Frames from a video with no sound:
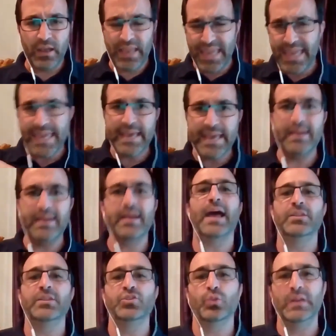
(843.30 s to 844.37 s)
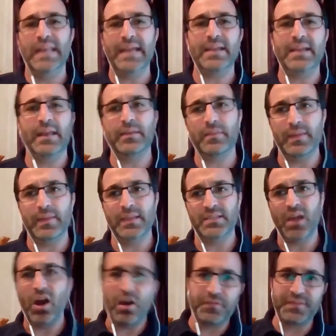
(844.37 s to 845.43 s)
here, and your leg length is
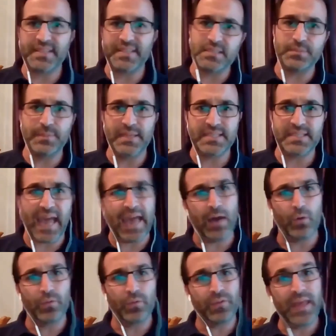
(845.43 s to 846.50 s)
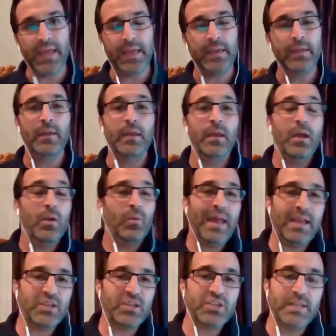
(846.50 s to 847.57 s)
half a centimeter out there." Well,
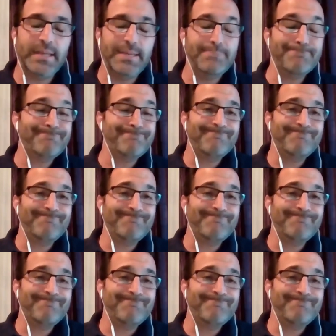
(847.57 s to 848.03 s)
actually,